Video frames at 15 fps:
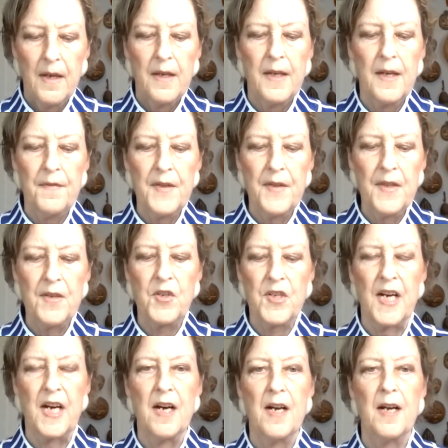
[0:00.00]
Given this
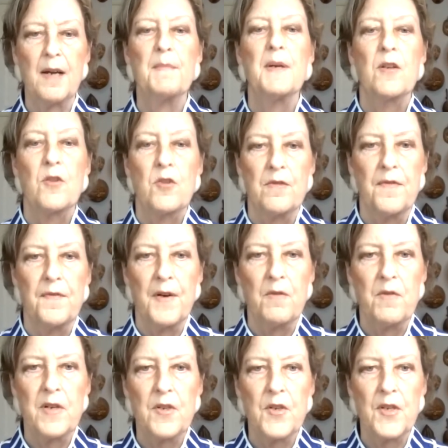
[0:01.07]
time to
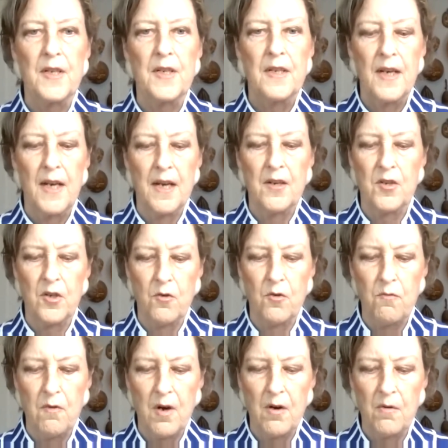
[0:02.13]
focus and to
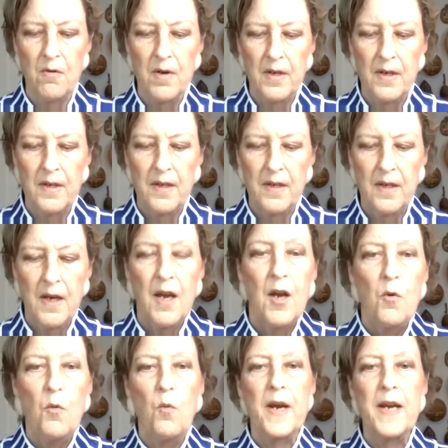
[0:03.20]
grow,
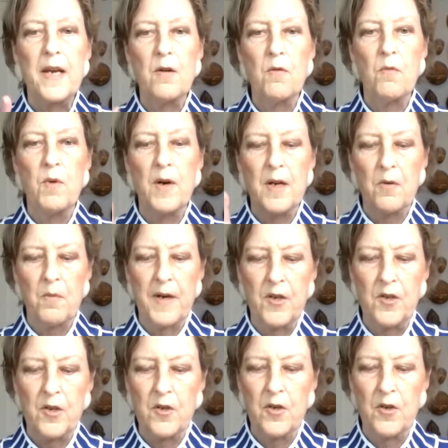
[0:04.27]
we will
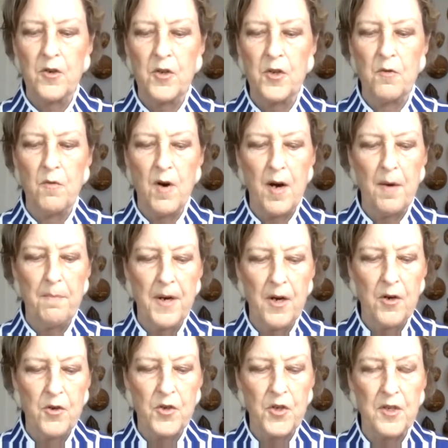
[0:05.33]
return to our
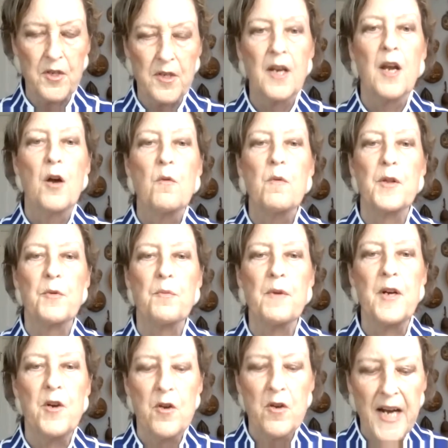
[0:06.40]
post with
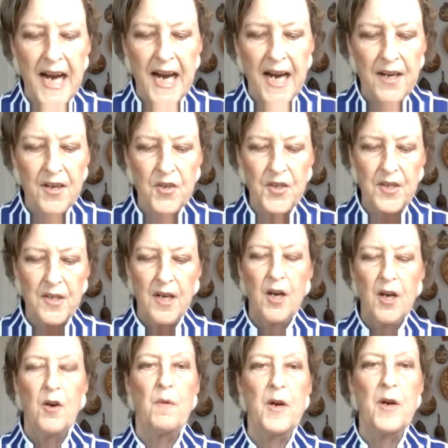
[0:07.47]
renewed eyes,
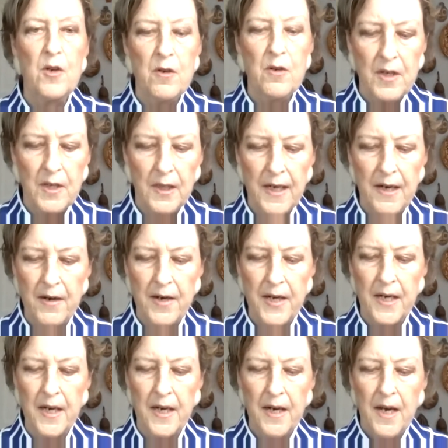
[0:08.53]
renewed
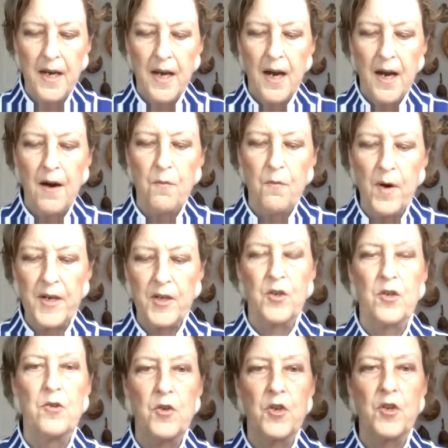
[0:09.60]
clarity of what
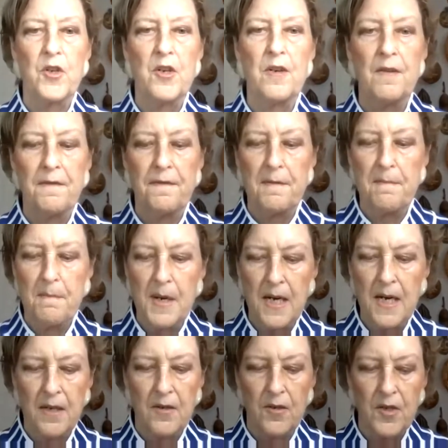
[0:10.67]
to serve
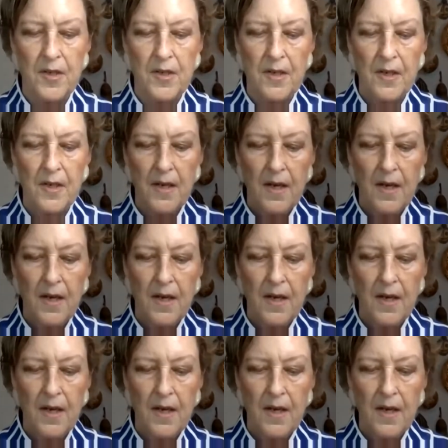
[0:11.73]
means,